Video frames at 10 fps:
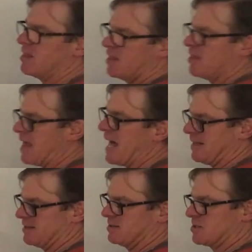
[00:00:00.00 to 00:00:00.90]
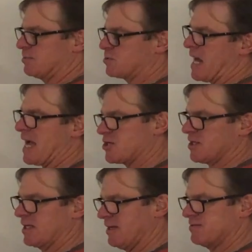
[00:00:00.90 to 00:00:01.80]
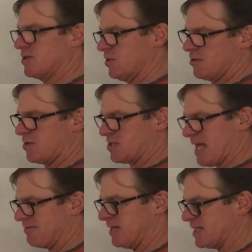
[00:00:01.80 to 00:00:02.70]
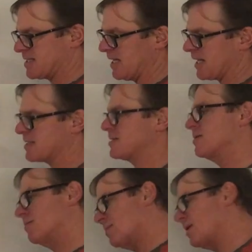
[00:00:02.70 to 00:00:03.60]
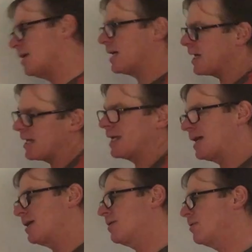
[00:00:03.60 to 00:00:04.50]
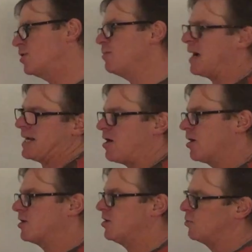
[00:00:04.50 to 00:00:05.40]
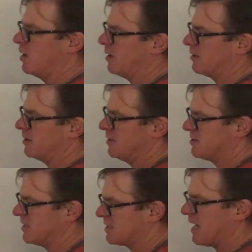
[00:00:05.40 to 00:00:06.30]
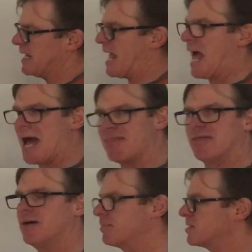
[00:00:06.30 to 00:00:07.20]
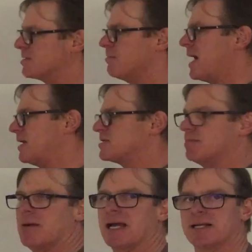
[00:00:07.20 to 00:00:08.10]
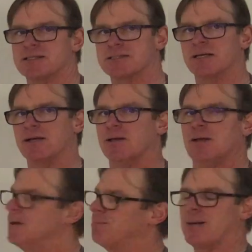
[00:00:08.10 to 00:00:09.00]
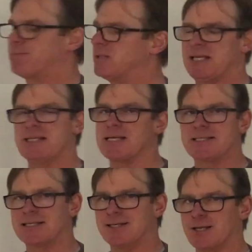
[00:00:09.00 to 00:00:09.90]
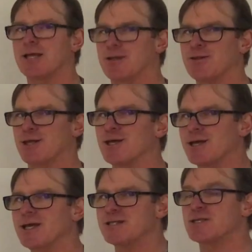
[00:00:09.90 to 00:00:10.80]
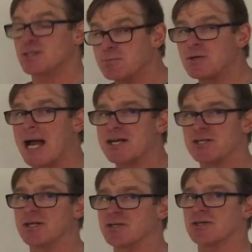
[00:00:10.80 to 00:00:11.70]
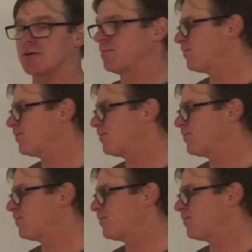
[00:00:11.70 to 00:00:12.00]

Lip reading: That subtraction gives you 76. You might argue, well, you did kind of add them because a minus, but please, I didn't. It's a subtraction issue.